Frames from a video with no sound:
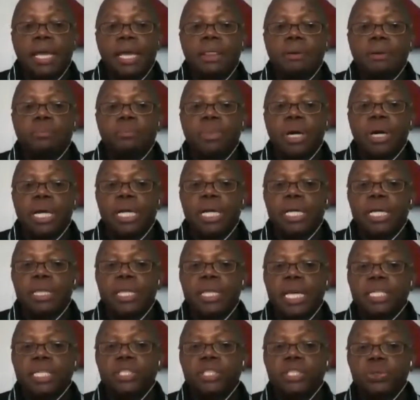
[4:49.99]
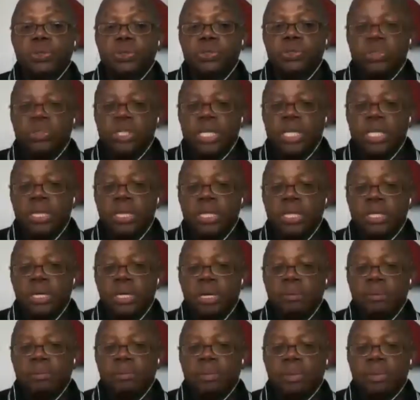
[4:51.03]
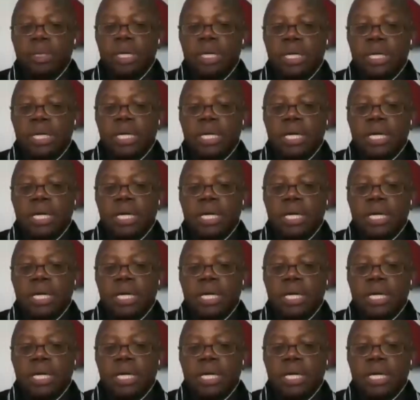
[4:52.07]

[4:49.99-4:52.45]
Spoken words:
And the money that you send them